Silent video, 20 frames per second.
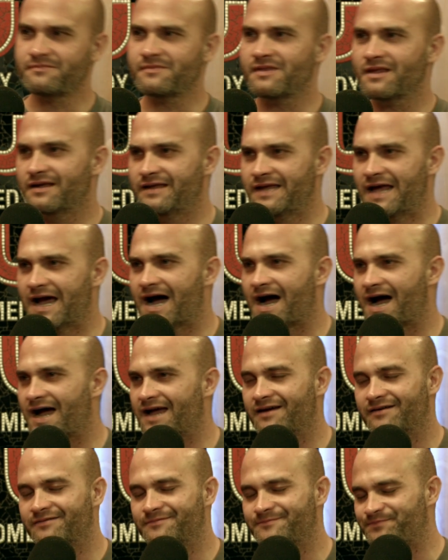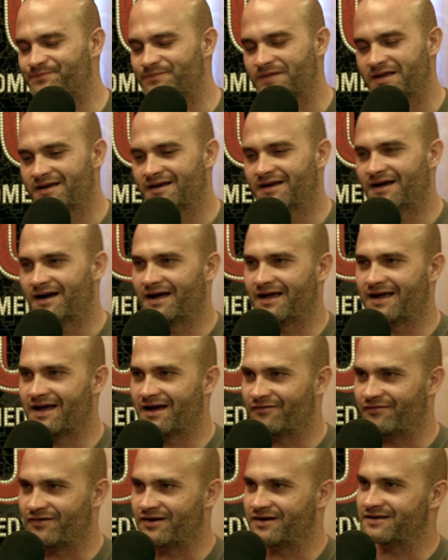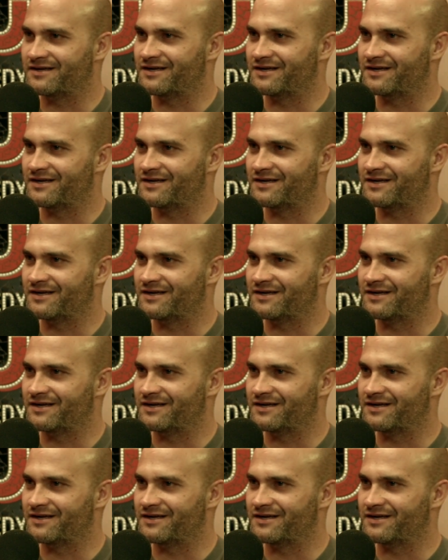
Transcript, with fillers: yeah, I I have uh,